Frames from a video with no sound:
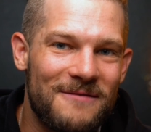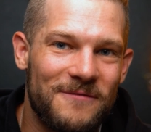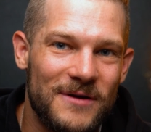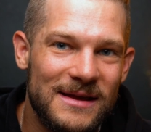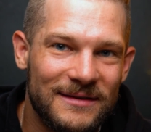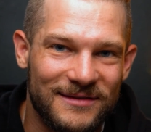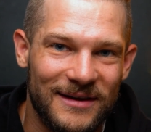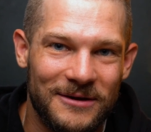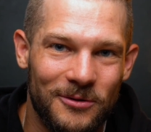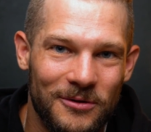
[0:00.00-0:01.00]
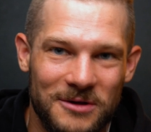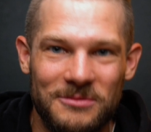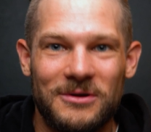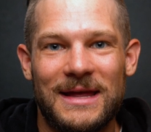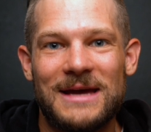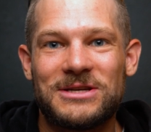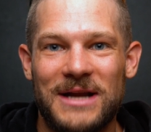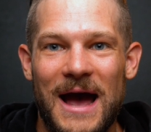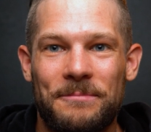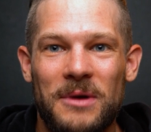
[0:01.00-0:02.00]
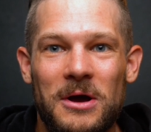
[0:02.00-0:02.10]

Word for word: every single communication app.